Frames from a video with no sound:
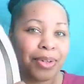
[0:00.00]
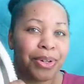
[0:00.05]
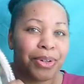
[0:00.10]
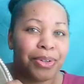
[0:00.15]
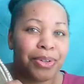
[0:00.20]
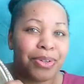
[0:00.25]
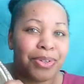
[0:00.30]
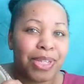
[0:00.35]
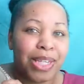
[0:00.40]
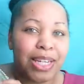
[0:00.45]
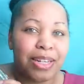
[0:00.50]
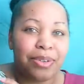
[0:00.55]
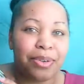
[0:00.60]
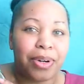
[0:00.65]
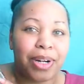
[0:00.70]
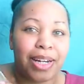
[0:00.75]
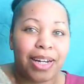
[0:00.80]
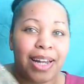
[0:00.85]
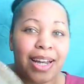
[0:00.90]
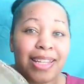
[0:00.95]
are you going to use that to
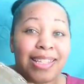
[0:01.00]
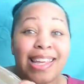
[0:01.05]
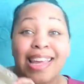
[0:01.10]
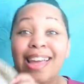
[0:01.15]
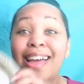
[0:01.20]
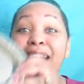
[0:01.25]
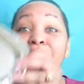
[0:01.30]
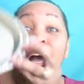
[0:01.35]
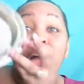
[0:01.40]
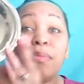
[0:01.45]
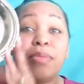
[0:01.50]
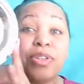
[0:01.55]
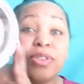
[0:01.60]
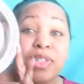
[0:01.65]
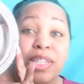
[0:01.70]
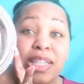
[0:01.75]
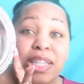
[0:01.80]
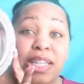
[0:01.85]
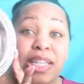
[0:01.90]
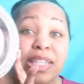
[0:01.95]
organize? I'm
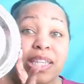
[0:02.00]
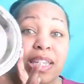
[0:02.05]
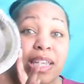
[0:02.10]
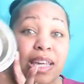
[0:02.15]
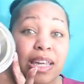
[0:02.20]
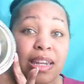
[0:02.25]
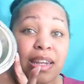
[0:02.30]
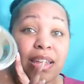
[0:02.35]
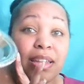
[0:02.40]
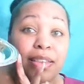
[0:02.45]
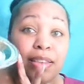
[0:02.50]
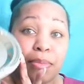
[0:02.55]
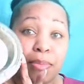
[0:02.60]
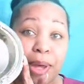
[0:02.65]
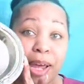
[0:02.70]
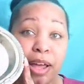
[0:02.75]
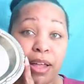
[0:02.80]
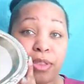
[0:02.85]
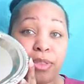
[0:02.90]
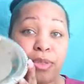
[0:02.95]
using this in the
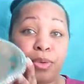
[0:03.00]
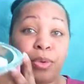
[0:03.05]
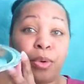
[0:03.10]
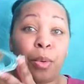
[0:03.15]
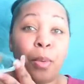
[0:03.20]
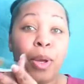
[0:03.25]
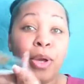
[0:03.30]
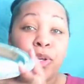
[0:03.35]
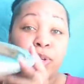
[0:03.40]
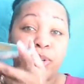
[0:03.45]
bathroom.